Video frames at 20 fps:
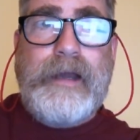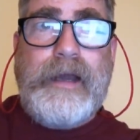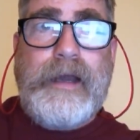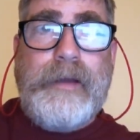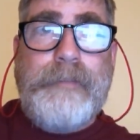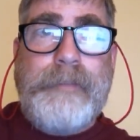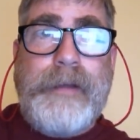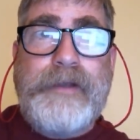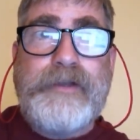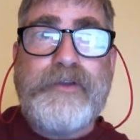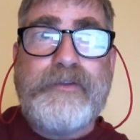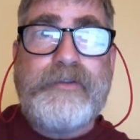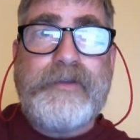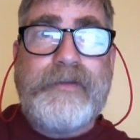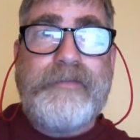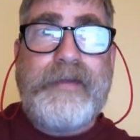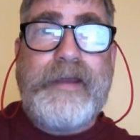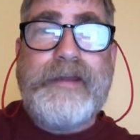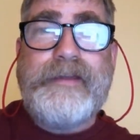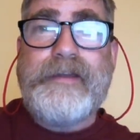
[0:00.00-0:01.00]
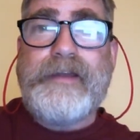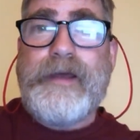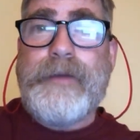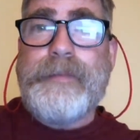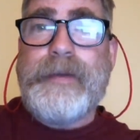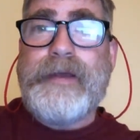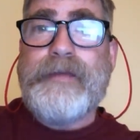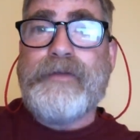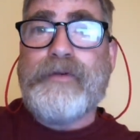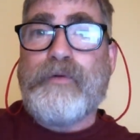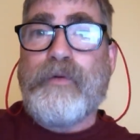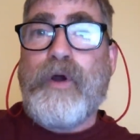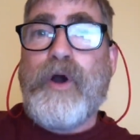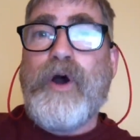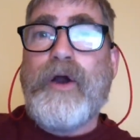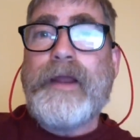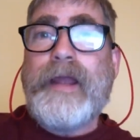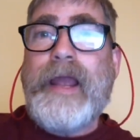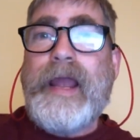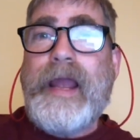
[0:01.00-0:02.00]
May just have ended up in the
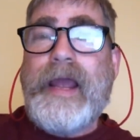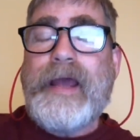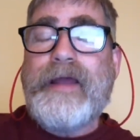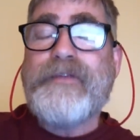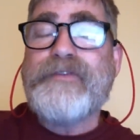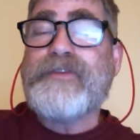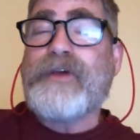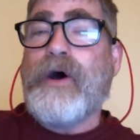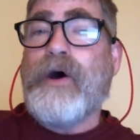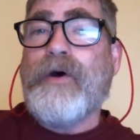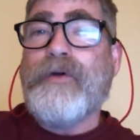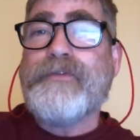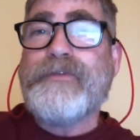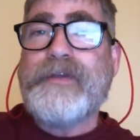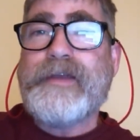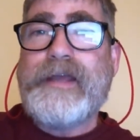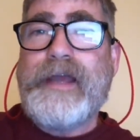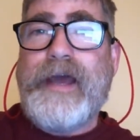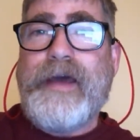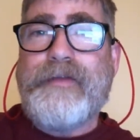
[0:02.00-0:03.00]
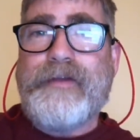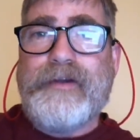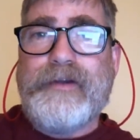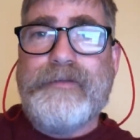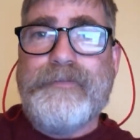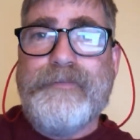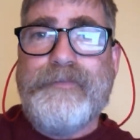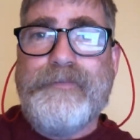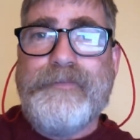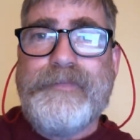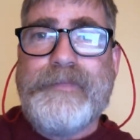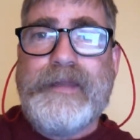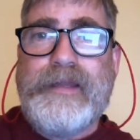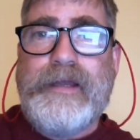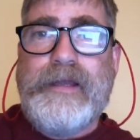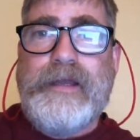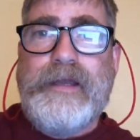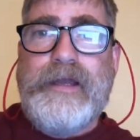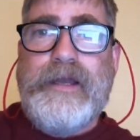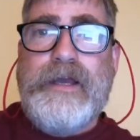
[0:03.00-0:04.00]
wrong hands altogether.
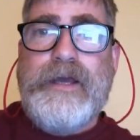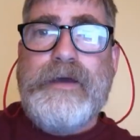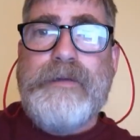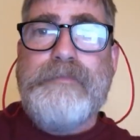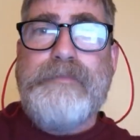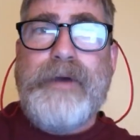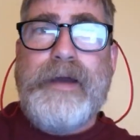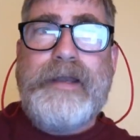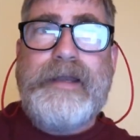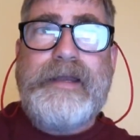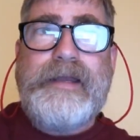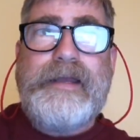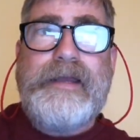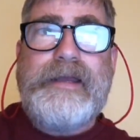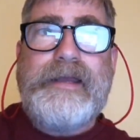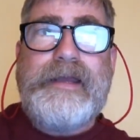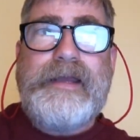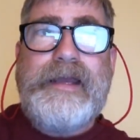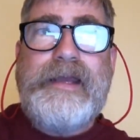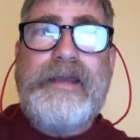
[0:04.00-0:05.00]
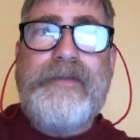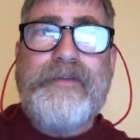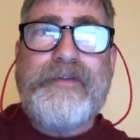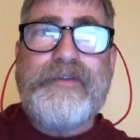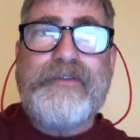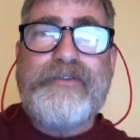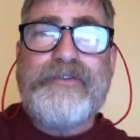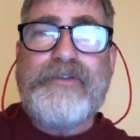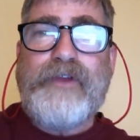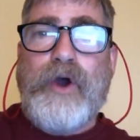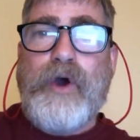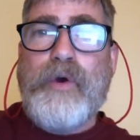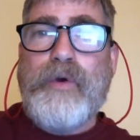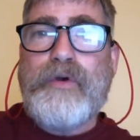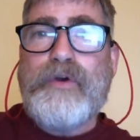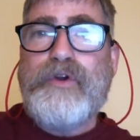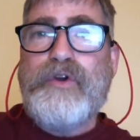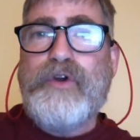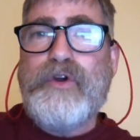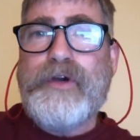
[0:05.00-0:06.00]
But even
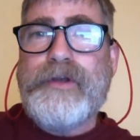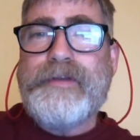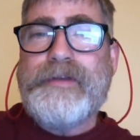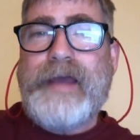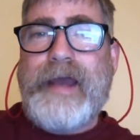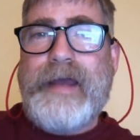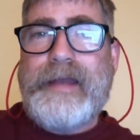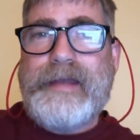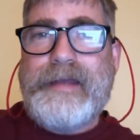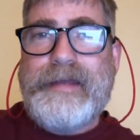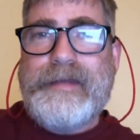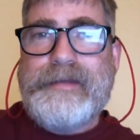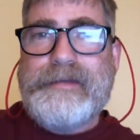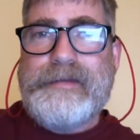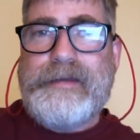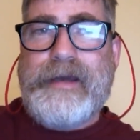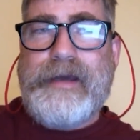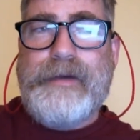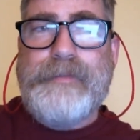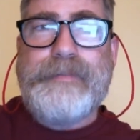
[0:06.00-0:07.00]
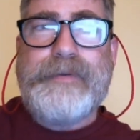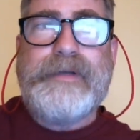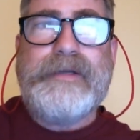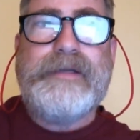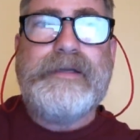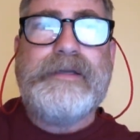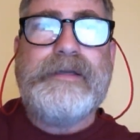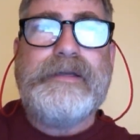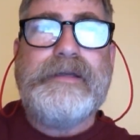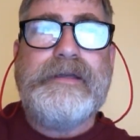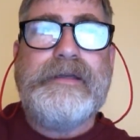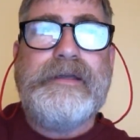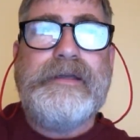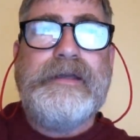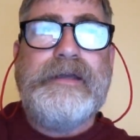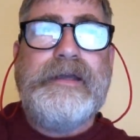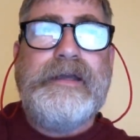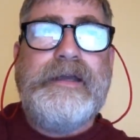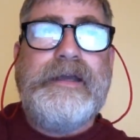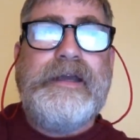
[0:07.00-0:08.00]
so, could that end up
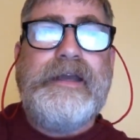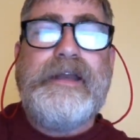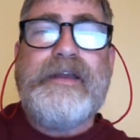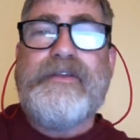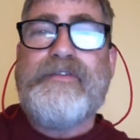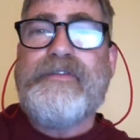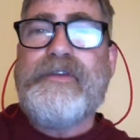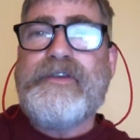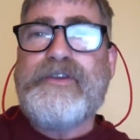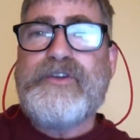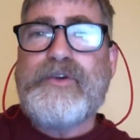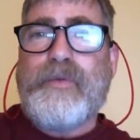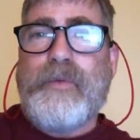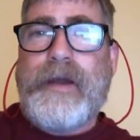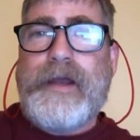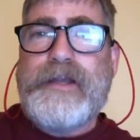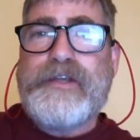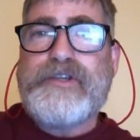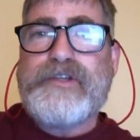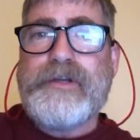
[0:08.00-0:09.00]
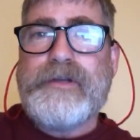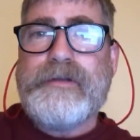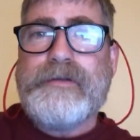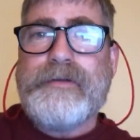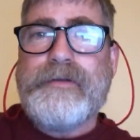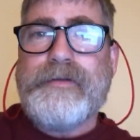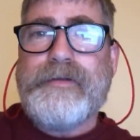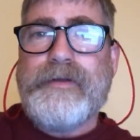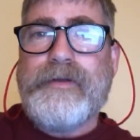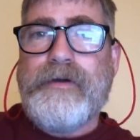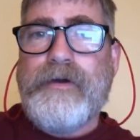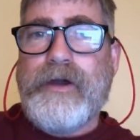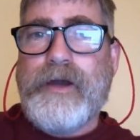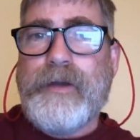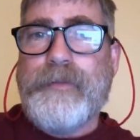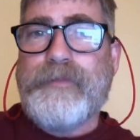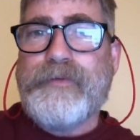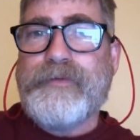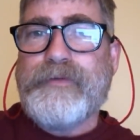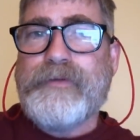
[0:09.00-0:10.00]
in a situation that
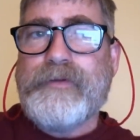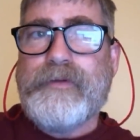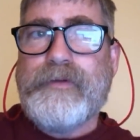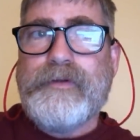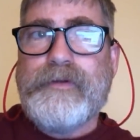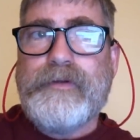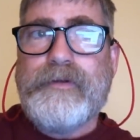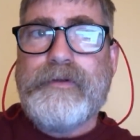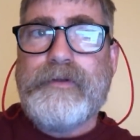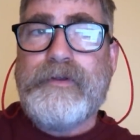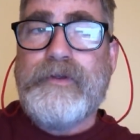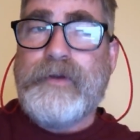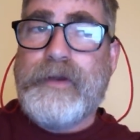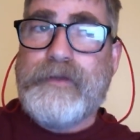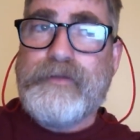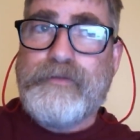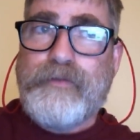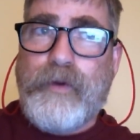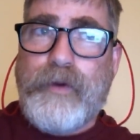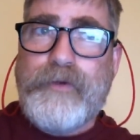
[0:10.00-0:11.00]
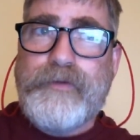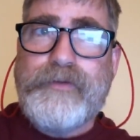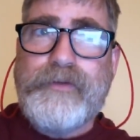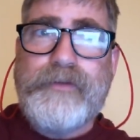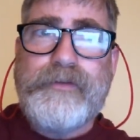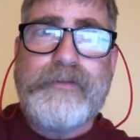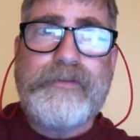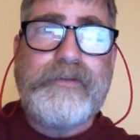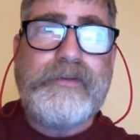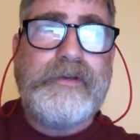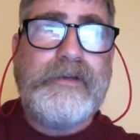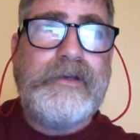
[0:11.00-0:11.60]
harms U.S. forces?